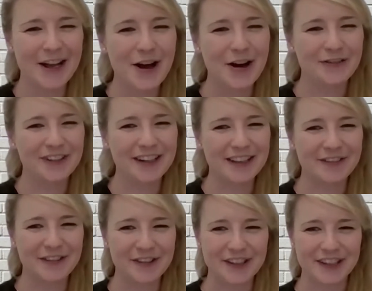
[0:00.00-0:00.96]
hopefully in the
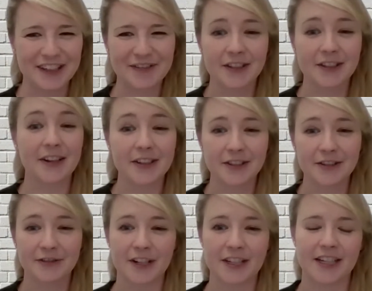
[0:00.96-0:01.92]
future. I also
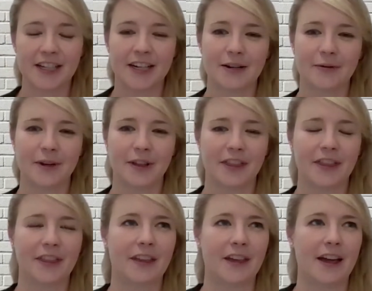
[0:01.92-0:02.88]
volunteer with
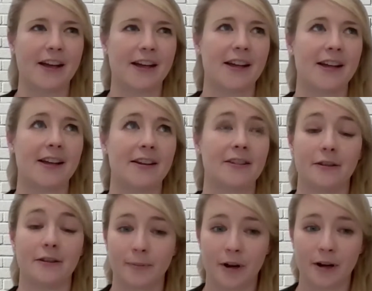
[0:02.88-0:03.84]

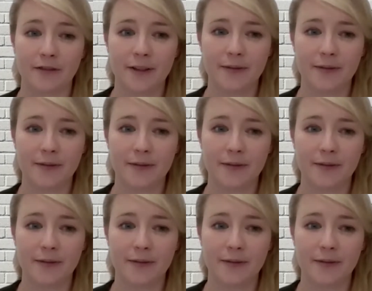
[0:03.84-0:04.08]
not-for-profit